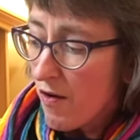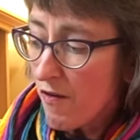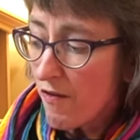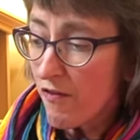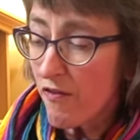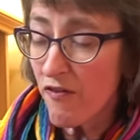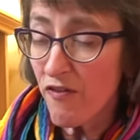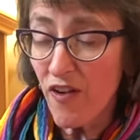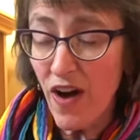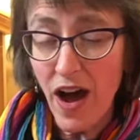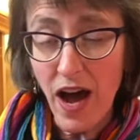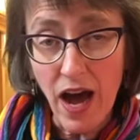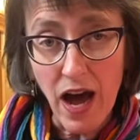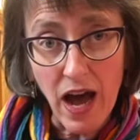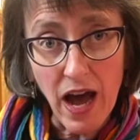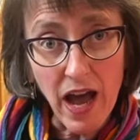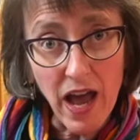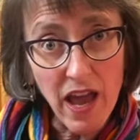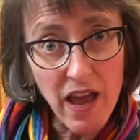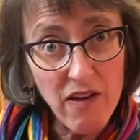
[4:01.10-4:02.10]

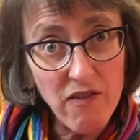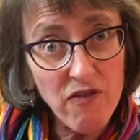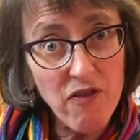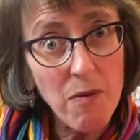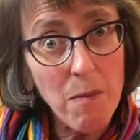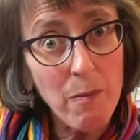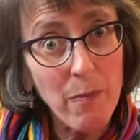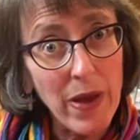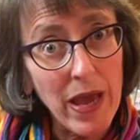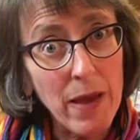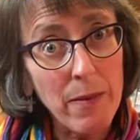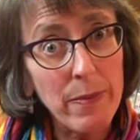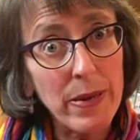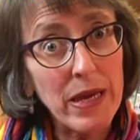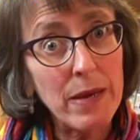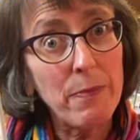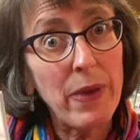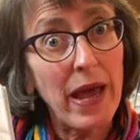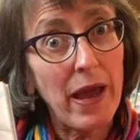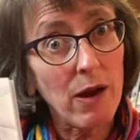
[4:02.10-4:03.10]
5
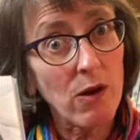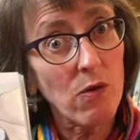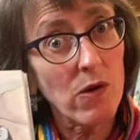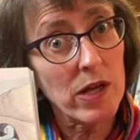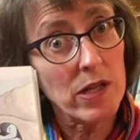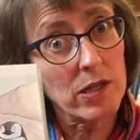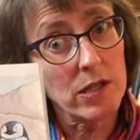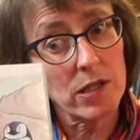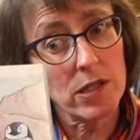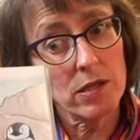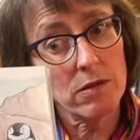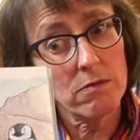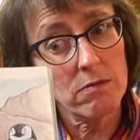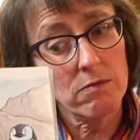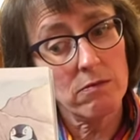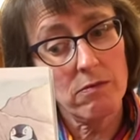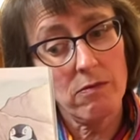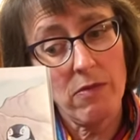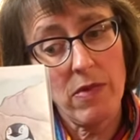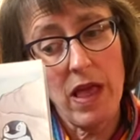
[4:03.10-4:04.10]
baby penguins,
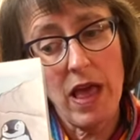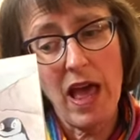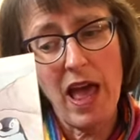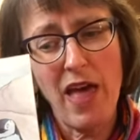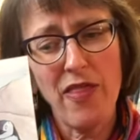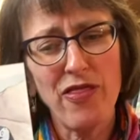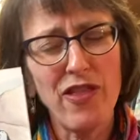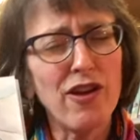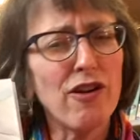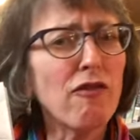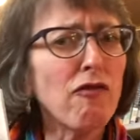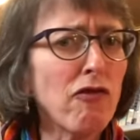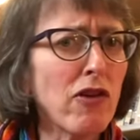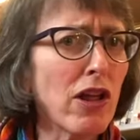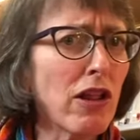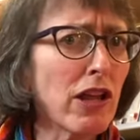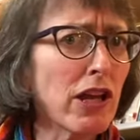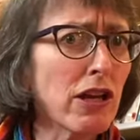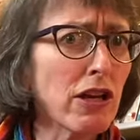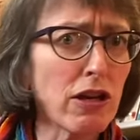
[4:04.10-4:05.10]
and they're
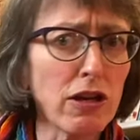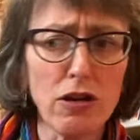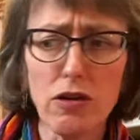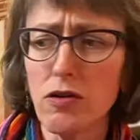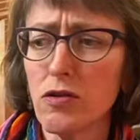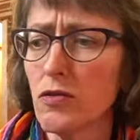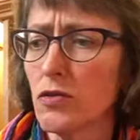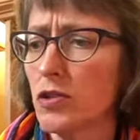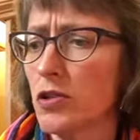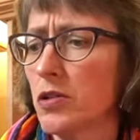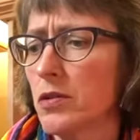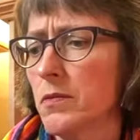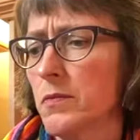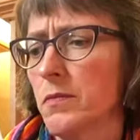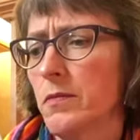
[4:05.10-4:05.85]
really cute.